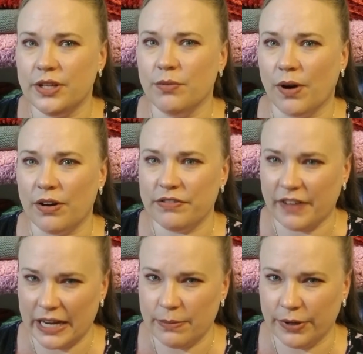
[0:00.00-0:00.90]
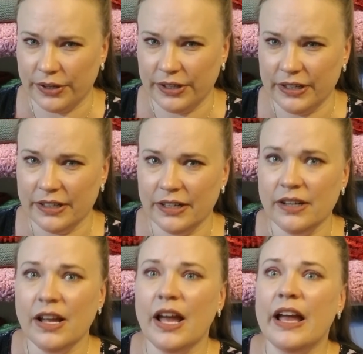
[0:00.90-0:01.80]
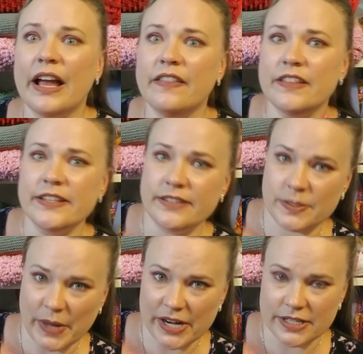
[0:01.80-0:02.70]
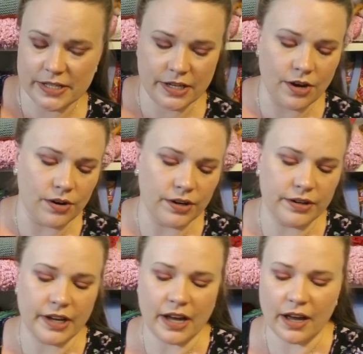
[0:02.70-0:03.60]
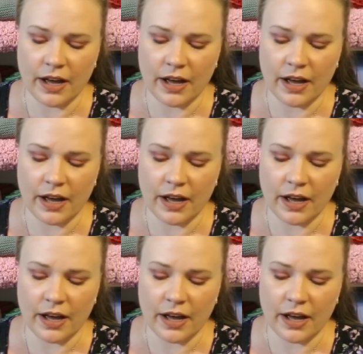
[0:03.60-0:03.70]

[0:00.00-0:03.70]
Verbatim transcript: the raw fiber and then spun into the yarn.